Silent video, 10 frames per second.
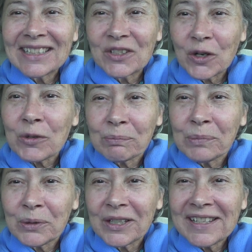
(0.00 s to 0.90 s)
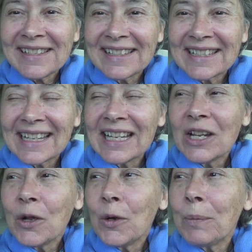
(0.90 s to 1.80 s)
certain Buddhists,
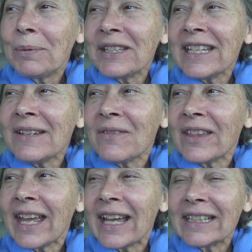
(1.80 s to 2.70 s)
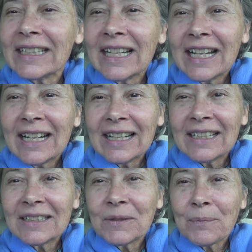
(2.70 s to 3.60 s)
who believe that
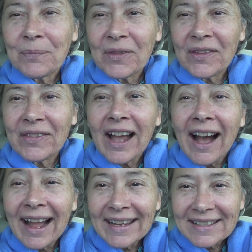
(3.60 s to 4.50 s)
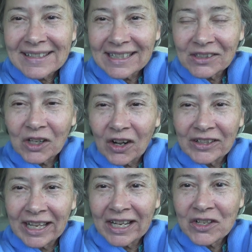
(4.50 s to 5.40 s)
um, the highest
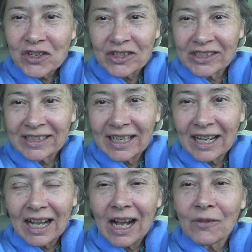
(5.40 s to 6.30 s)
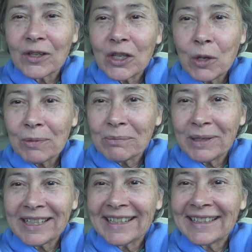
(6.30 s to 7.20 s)
incarnation of a human
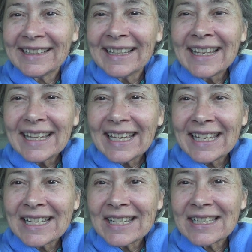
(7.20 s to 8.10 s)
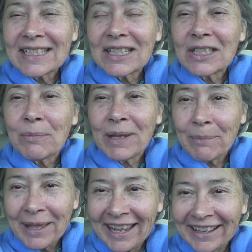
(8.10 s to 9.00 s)
being is to be
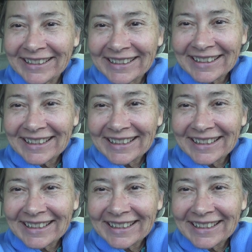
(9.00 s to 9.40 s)
a man